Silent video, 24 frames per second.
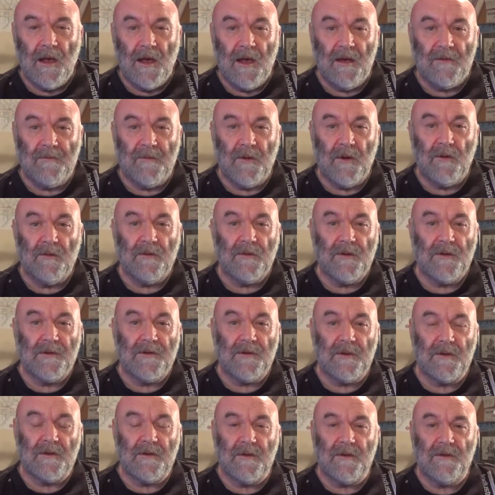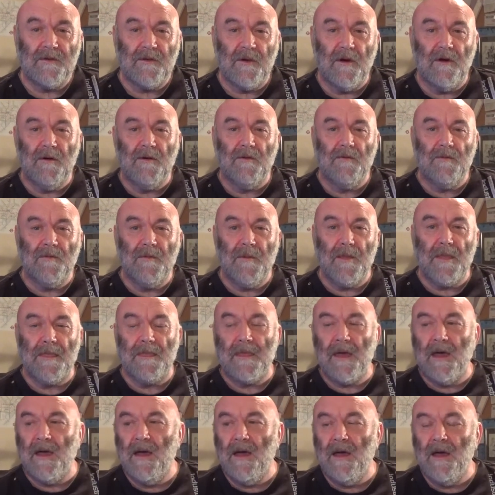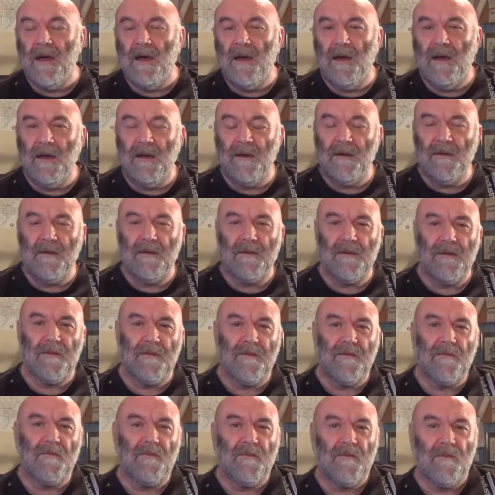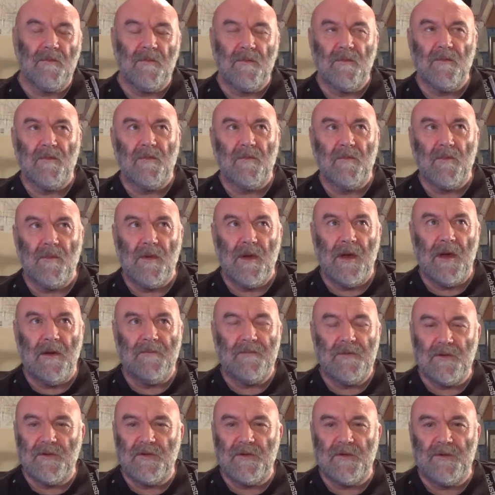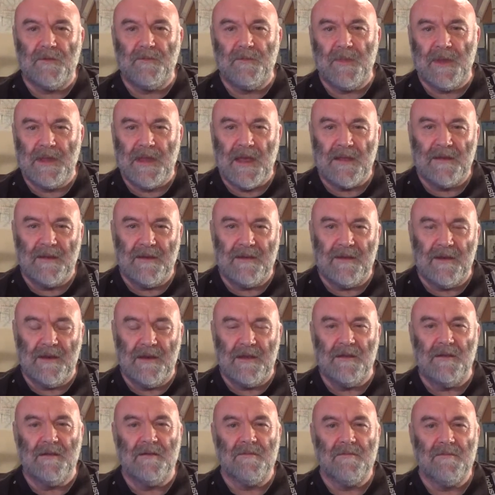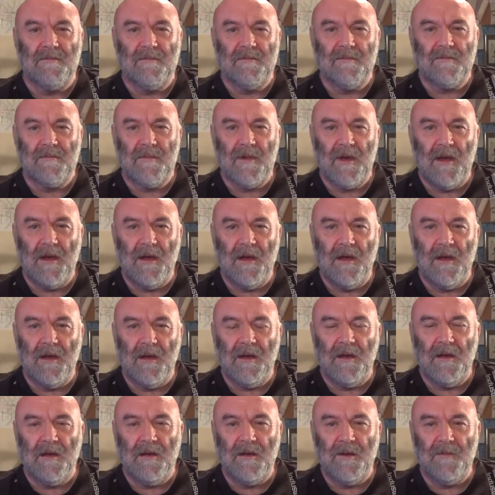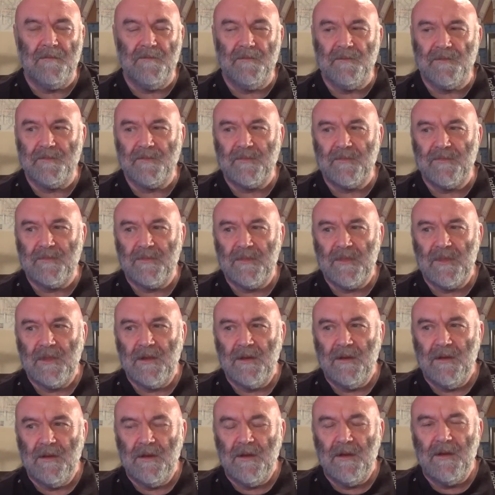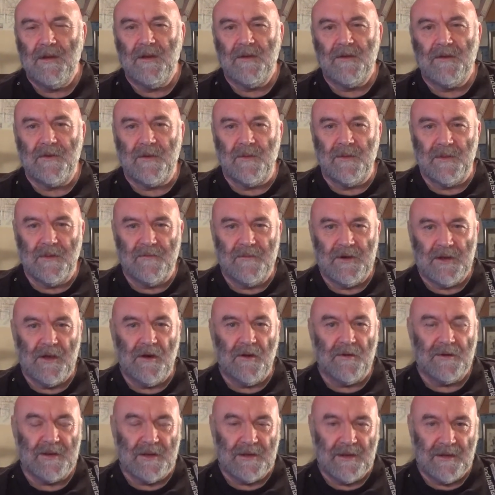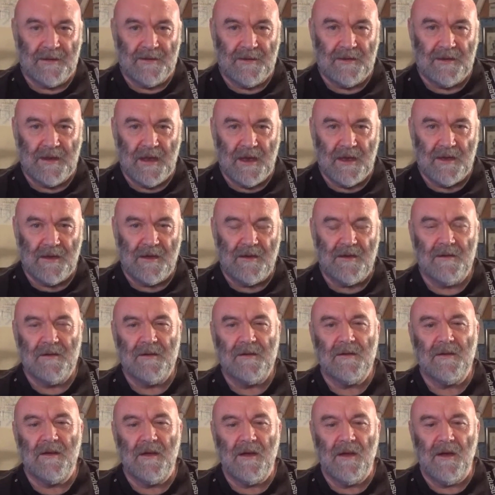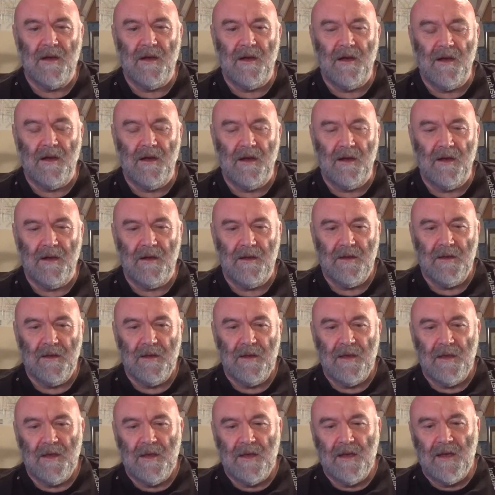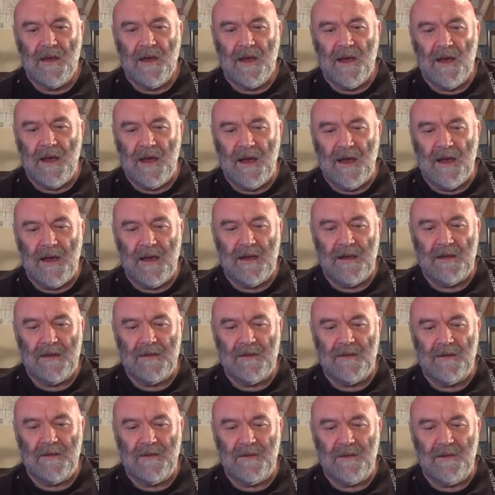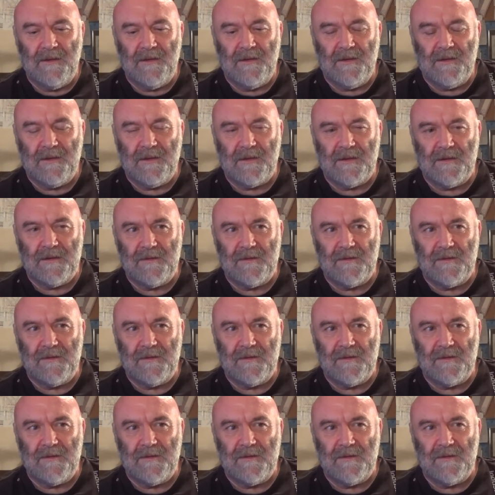Hi folks, so I've just been editing some of the videos I did today and I